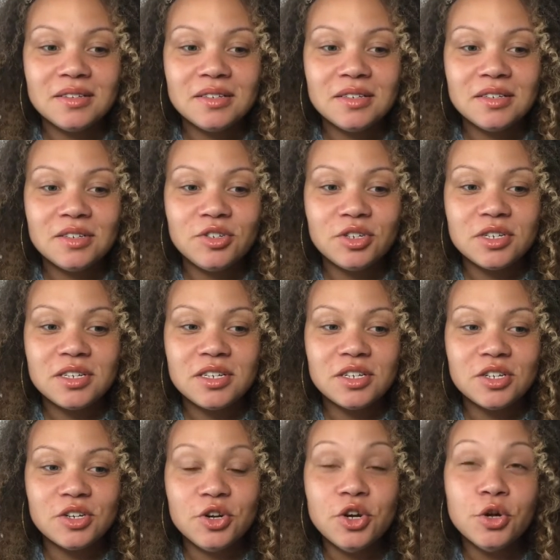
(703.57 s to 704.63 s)
just
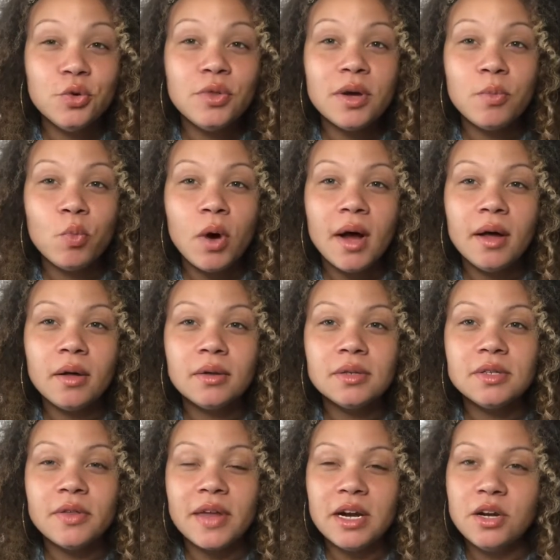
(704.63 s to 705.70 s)
knew them well, so
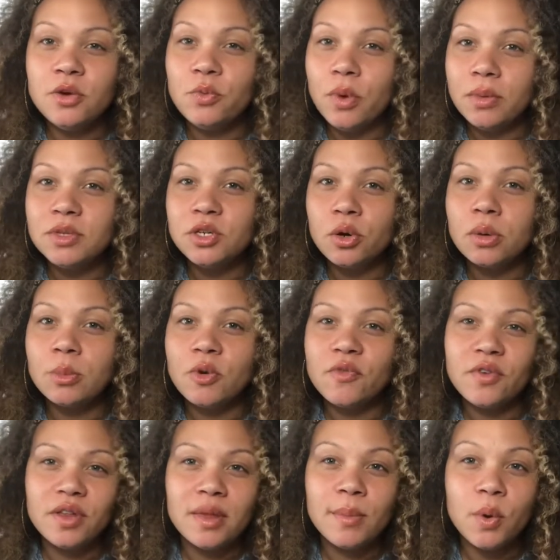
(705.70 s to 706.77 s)
they knew what was normal
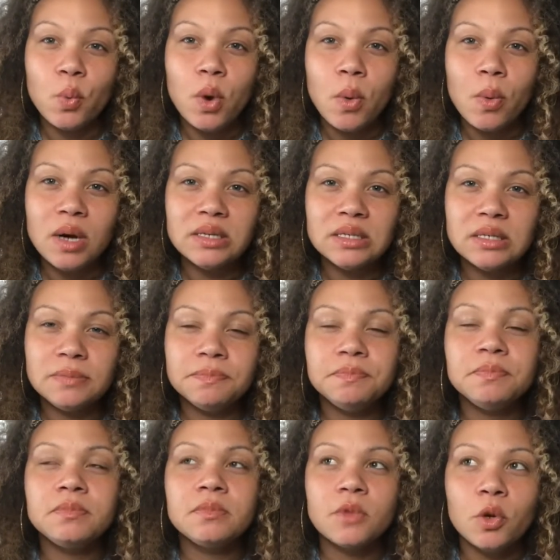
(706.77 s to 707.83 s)
for them and what wasn't,
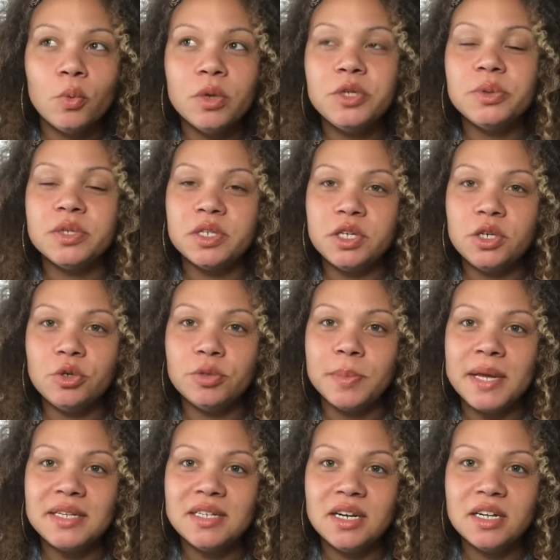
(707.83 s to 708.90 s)
which was a huge
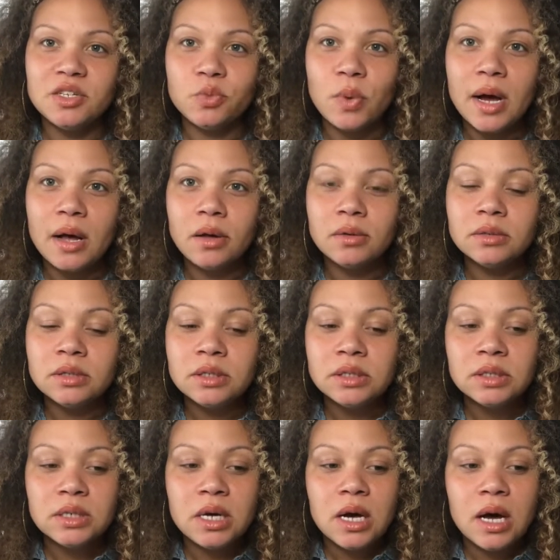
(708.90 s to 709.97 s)
blessing as well.
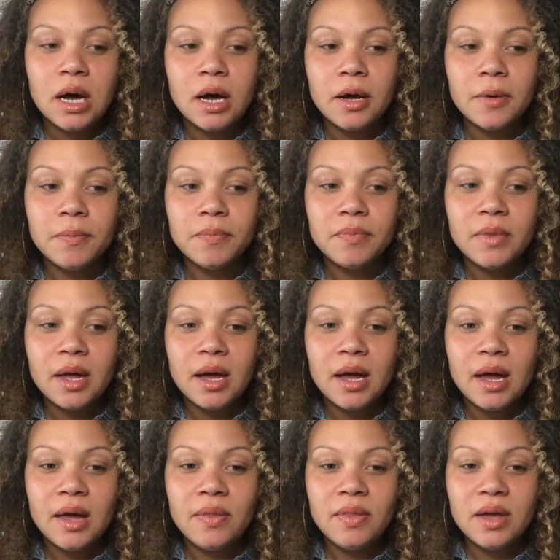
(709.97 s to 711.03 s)

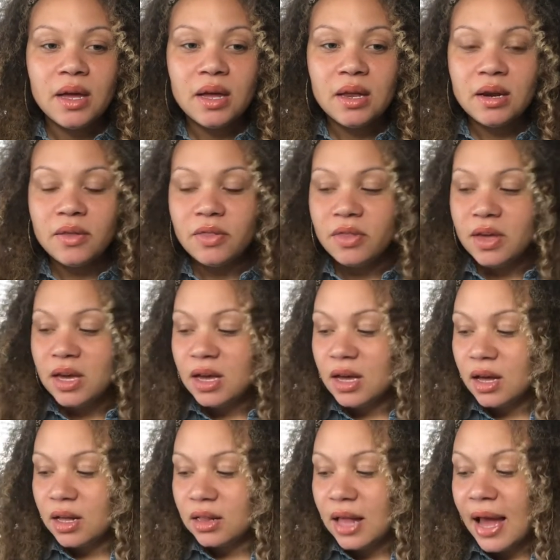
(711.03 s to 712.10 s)
And then the
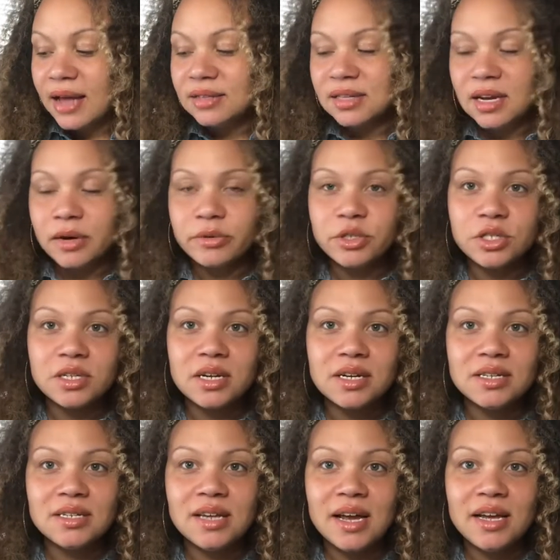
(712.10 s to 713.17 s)
last thing I was just gonna
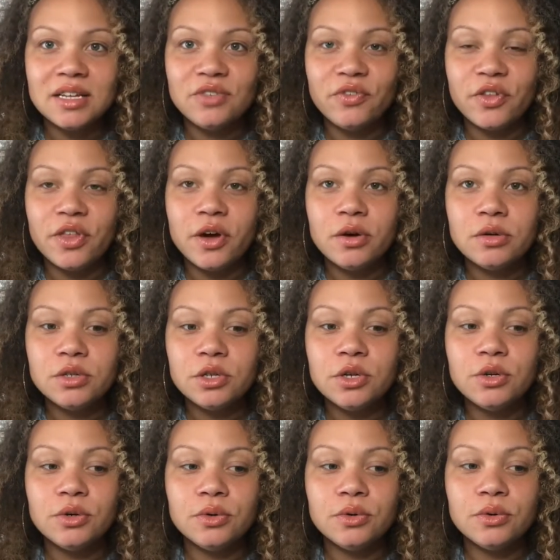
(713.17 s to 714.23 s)
say is, for those
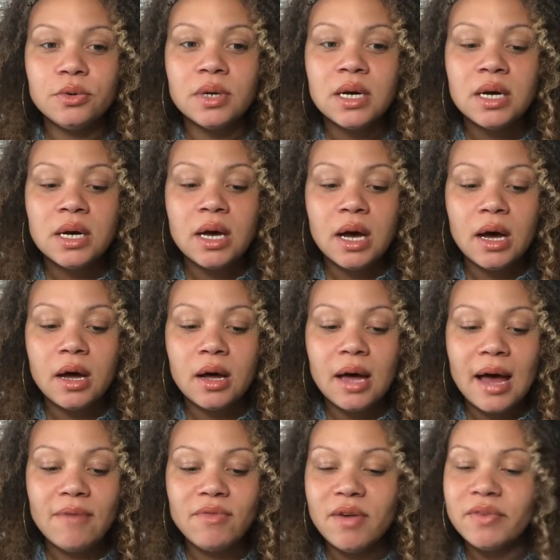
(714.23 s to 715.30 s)
who
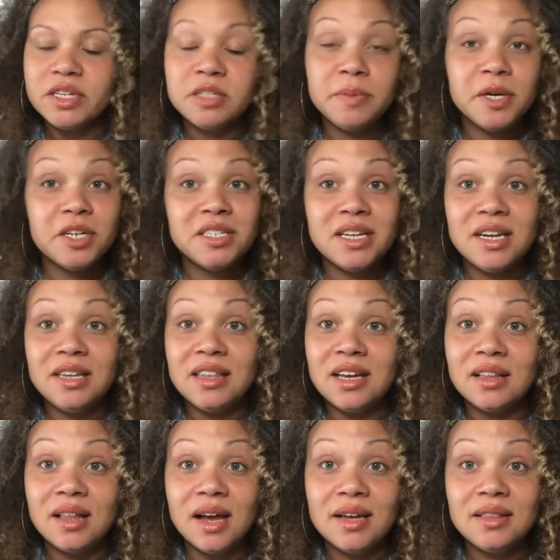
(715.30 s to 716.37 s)
have never experienced anything
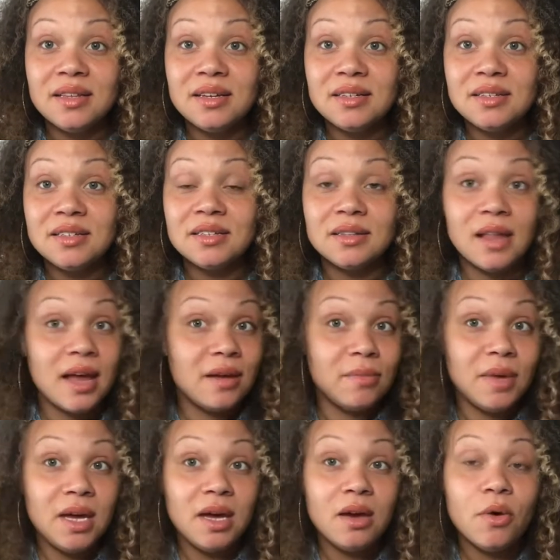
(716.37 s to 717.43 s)
like this, like
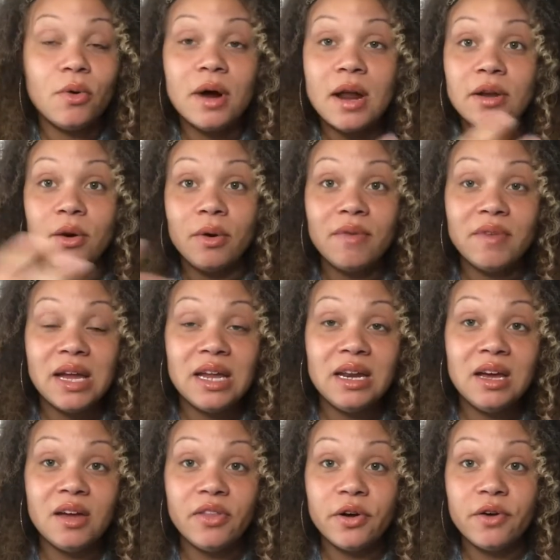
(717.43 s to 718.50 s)
me, or don't have any
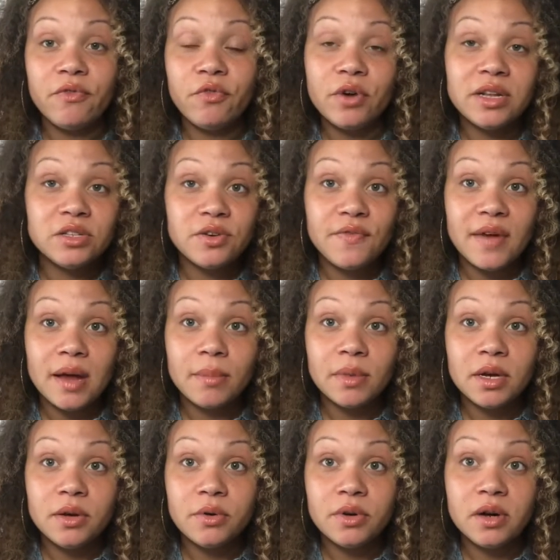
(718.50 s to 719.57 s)
other friends or family
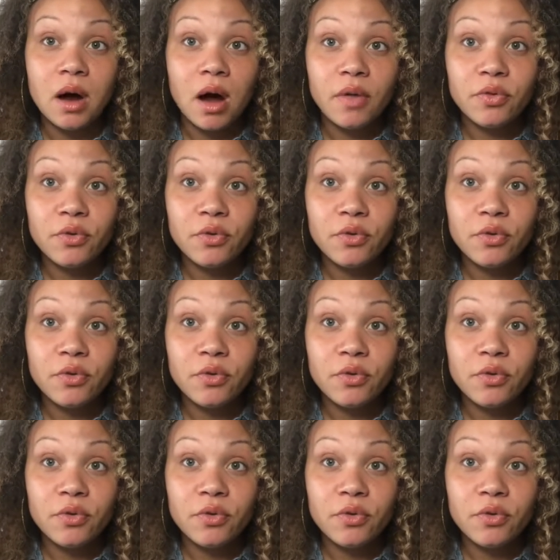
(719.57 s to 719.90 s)
who had gone through